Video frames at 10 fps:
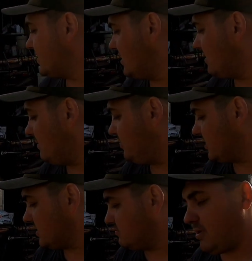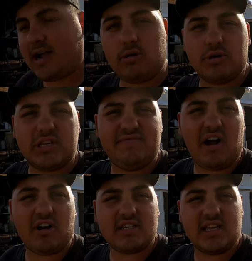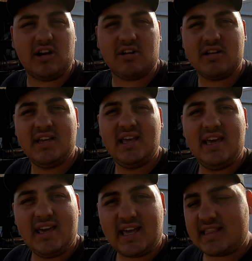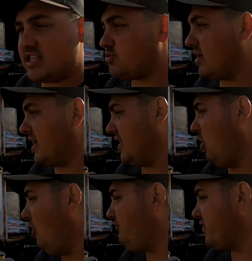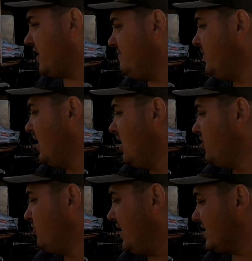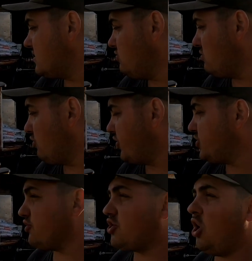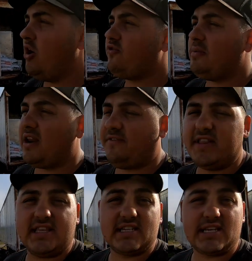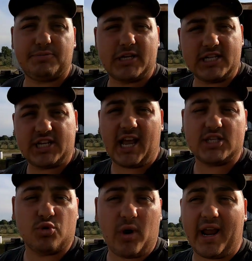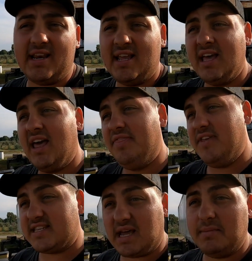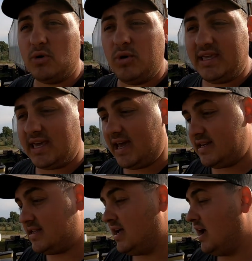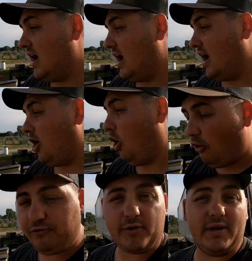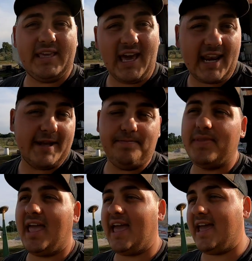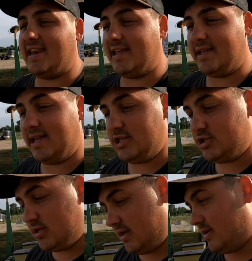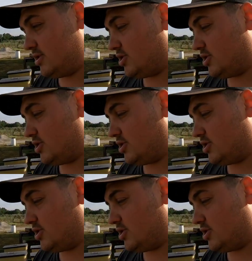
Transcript: the sun, I'll put this black oil sunflowers in here, get this ready, and hopefully we get some more moisture. They're calling for about a 50, 60% chance of rain this coming weekend uh, hopefully we get it and it, it, it